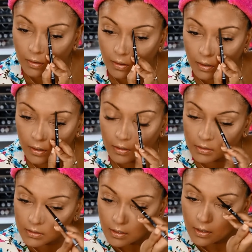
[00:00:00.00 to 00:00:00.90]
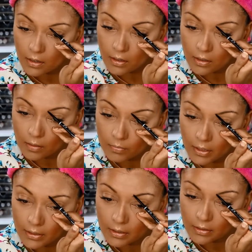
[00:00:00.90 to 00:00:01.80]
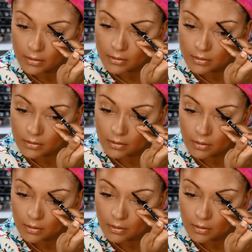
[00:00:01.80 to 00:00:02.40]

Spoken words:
And I am liking this.